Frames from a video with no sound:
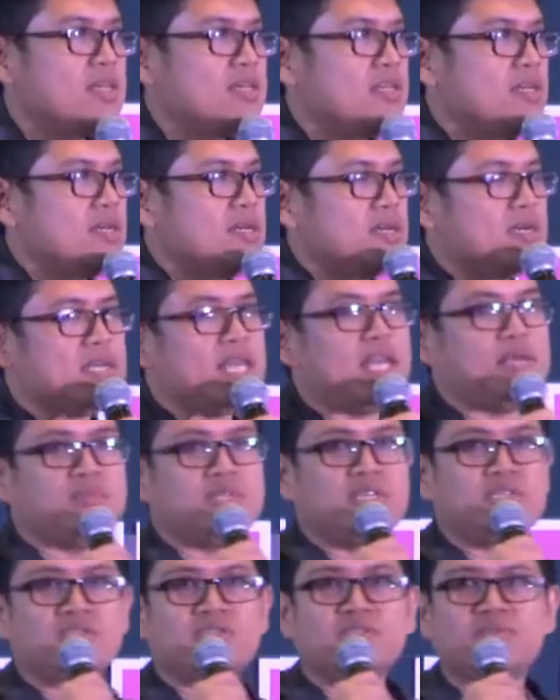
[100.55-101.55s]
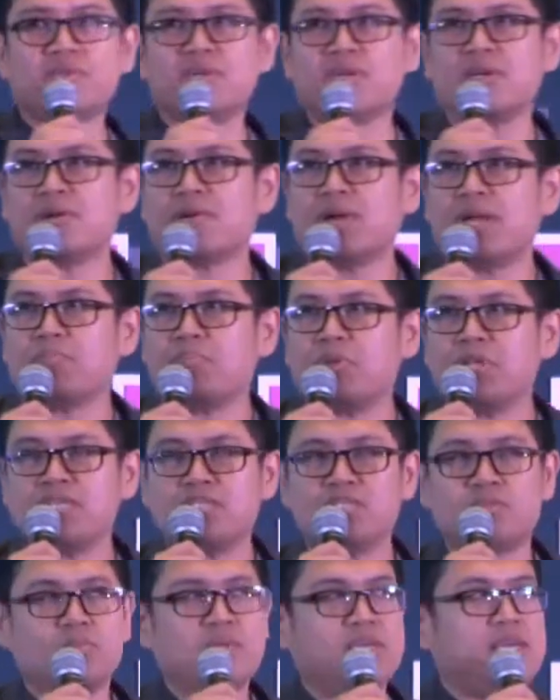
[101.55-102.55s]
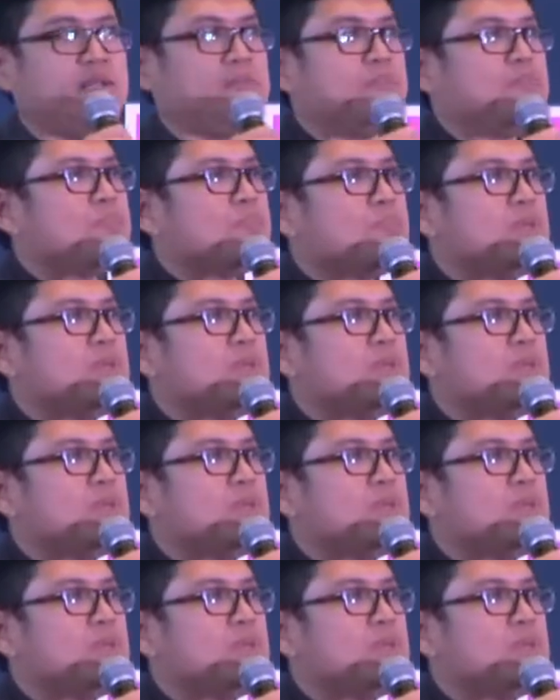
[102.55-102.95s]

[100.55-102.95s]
the games industry a great place to be in.